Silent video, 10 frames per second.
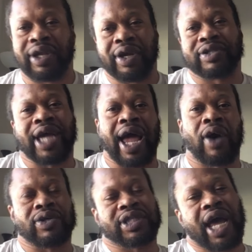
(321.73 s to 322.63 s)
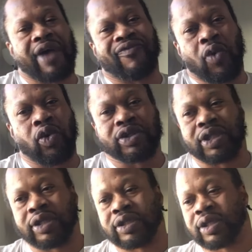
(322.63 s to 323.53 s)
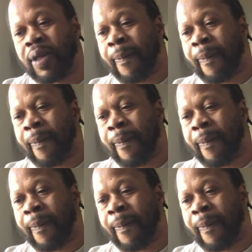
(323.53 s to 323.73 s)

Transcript: there's outside forces